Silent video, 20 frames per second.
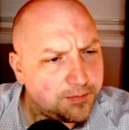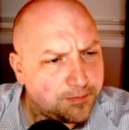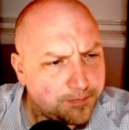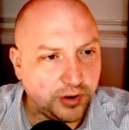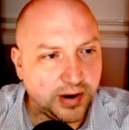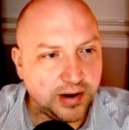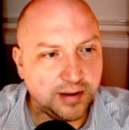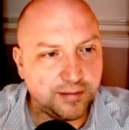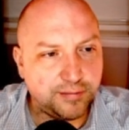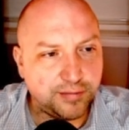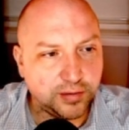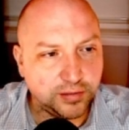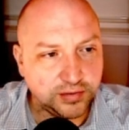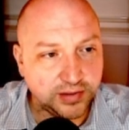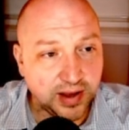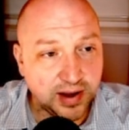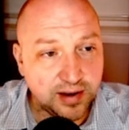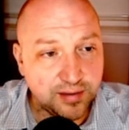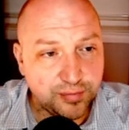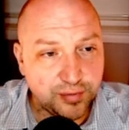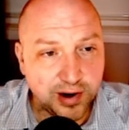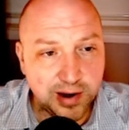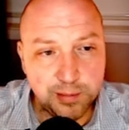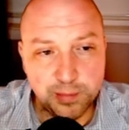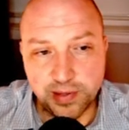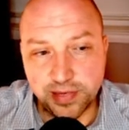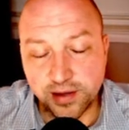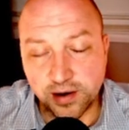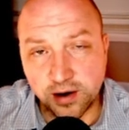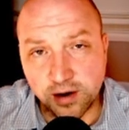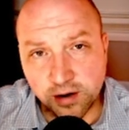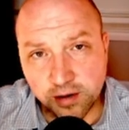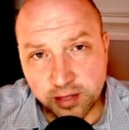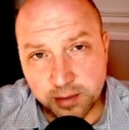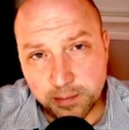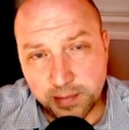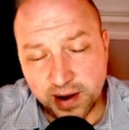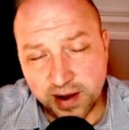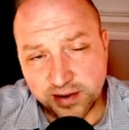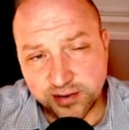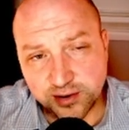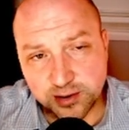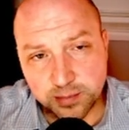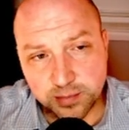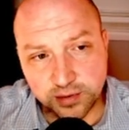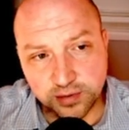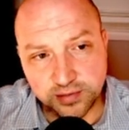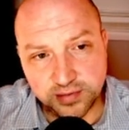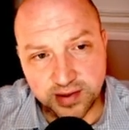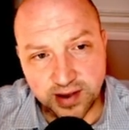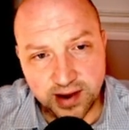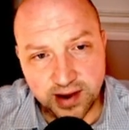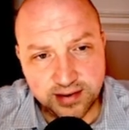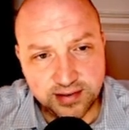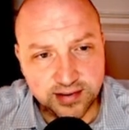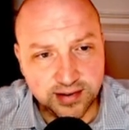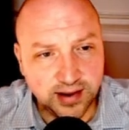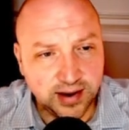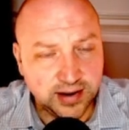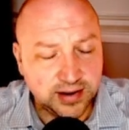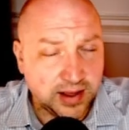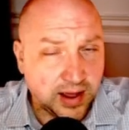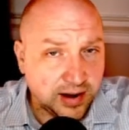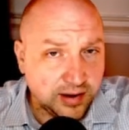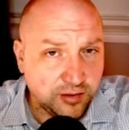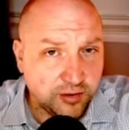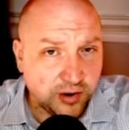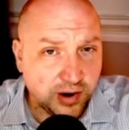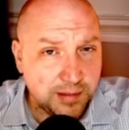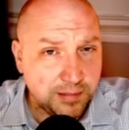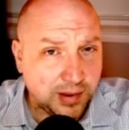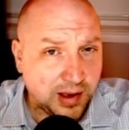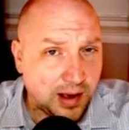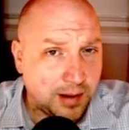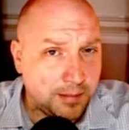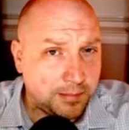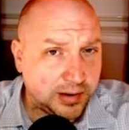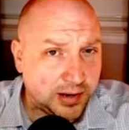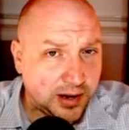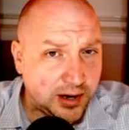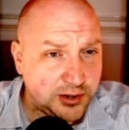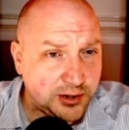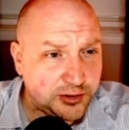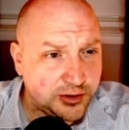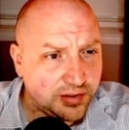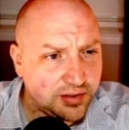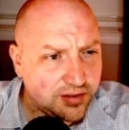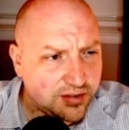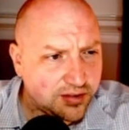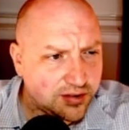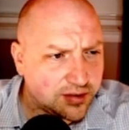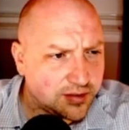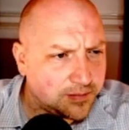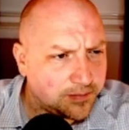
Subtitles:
create a full data frame with all the possible date and n-gram combinations.